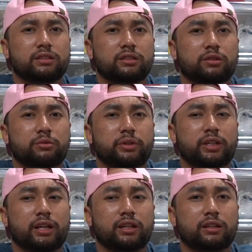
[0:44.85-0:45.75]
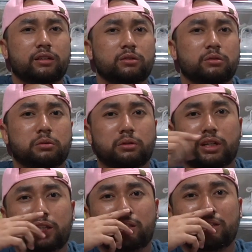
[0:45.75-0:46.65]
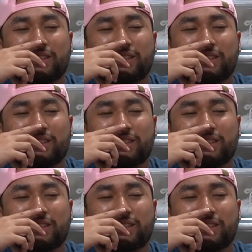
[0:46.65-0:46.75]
you know, we added a little weight,